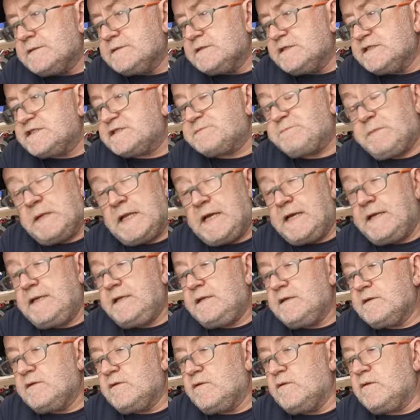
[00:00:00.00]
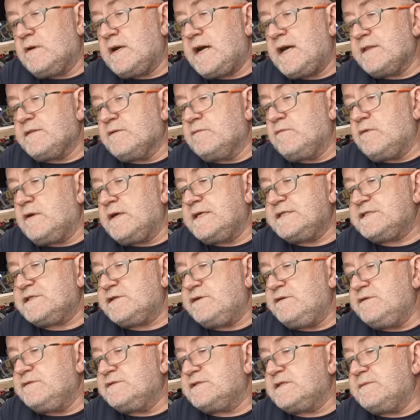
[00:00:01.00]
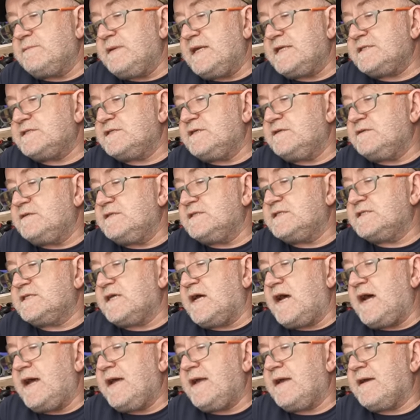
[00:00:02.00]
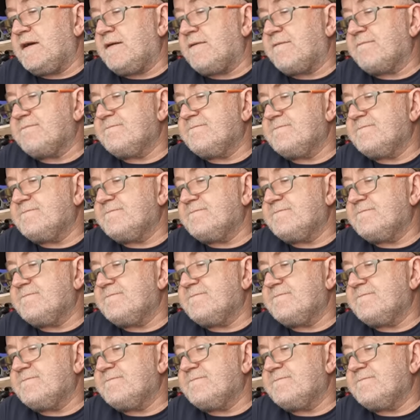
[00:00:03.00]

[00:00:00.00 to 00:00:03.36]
Display or otherwise use them as you desire.